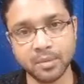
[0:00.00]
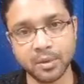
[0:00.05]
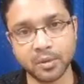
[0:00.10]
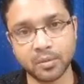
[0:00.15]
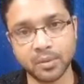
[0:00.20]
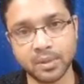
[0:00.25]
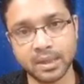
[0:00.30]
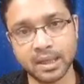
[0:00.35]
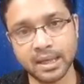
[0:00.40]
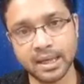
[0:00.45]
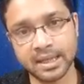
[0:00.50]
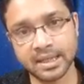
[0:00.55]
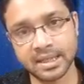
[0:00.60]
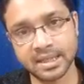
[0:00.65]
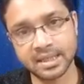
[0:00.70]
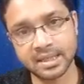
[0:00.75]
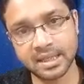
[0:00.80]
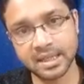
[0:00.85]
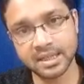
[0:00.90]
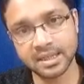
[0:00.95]
between the
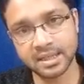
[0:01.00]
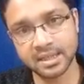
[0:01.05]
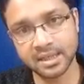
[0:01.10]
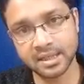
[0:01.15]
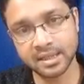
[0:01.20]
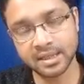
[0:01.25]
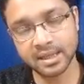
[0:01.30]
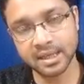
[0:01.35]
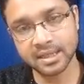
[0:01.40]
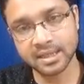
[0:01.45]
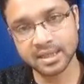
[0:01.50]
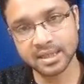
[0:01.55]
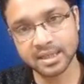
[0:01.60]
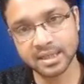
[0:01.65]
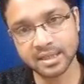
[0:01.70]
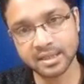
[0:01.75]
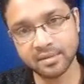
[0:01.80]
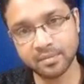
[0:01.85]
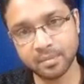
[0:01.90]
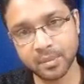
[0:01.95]

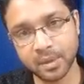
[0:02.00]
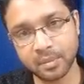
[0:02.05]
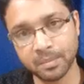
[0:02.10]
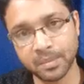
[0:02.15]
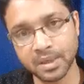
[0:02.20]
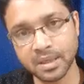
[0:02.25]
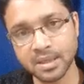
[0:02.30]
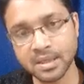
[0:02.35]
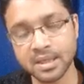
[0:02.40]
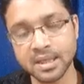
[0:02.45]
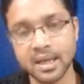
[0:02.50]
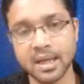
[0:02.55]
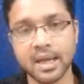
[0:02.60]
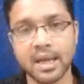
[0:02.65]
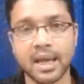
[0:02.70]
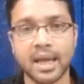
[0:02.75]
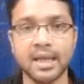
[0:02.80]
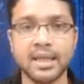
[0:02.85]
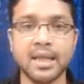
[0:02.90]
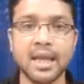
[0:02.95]
legislative members
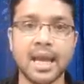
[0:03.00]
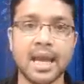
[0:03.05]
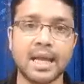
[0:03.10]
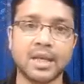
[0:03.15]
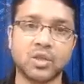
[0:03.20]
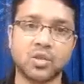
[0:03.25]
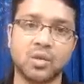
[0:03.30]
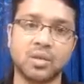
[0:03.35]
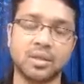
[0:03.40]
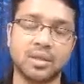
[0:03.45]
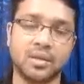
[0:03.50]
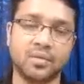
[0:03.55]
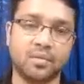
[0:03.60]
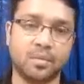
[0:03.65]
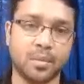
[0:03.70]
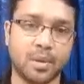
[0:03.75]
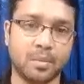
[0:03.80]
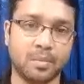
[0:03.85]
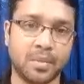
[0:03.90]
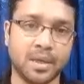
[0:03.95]
and the
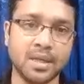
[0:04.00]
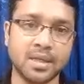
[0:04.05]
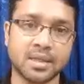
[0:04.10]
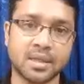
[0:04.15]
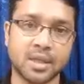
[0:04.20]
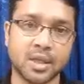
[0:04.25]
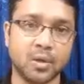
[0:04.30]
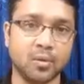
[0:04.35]
executive members.